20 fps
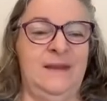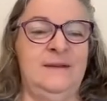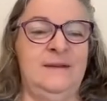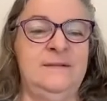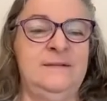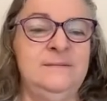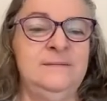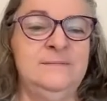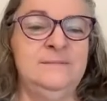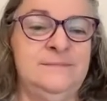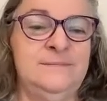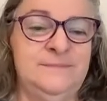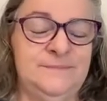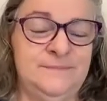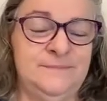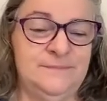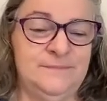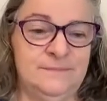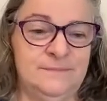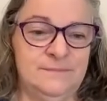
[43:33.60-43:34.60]

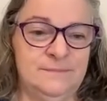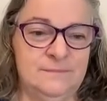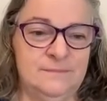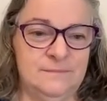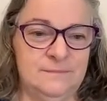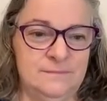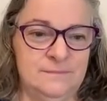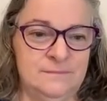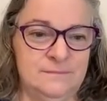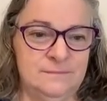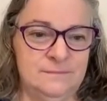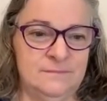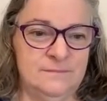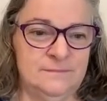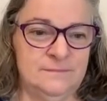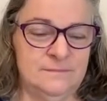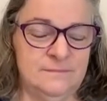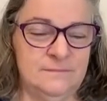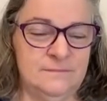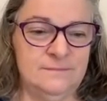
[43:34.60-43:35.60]

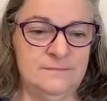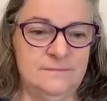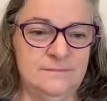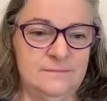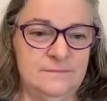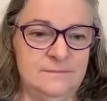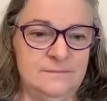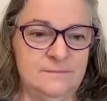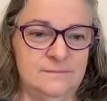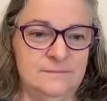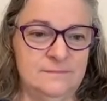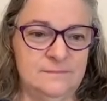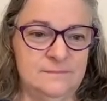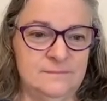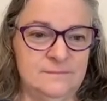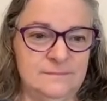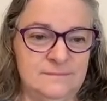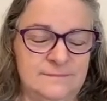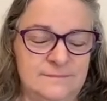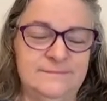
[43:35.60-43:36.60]

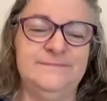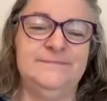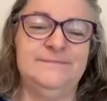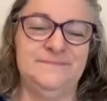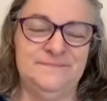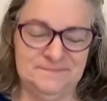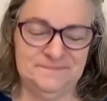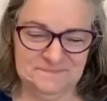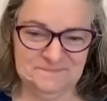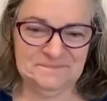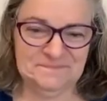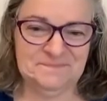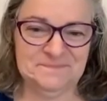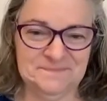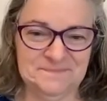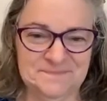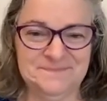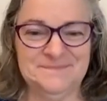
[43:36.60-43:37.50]
(not speaking)